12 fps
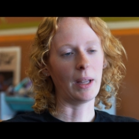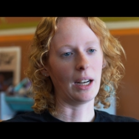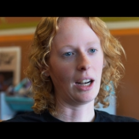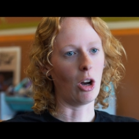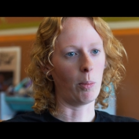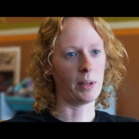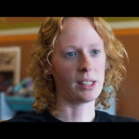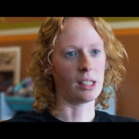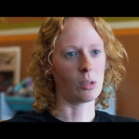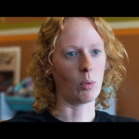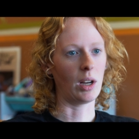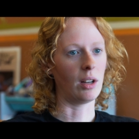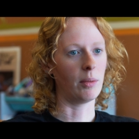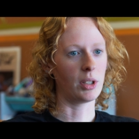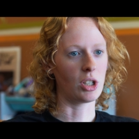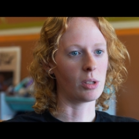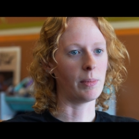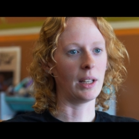in and help us as well,
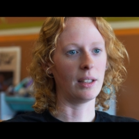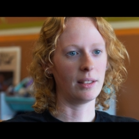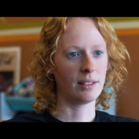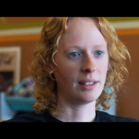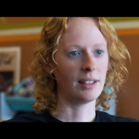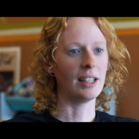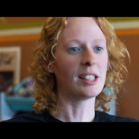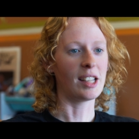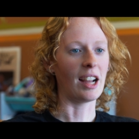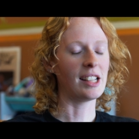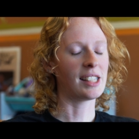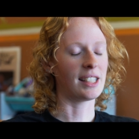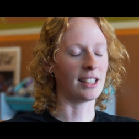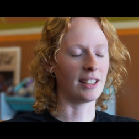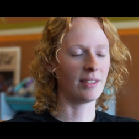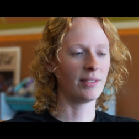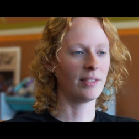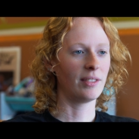which has been it's nice
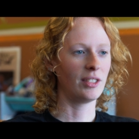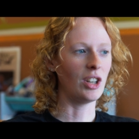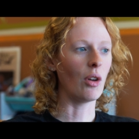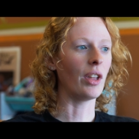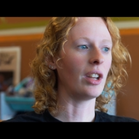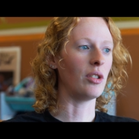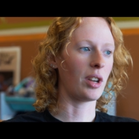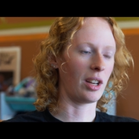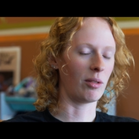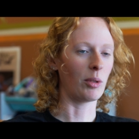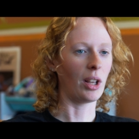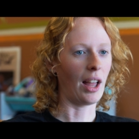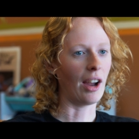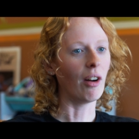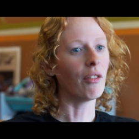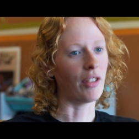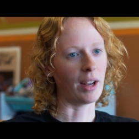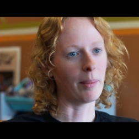to know that you can rely
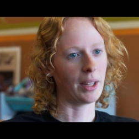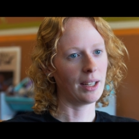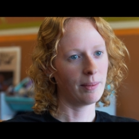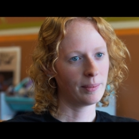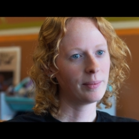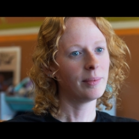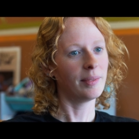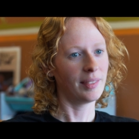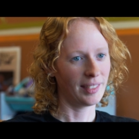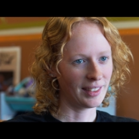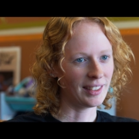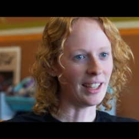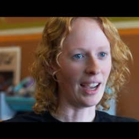on family. It's a family affair.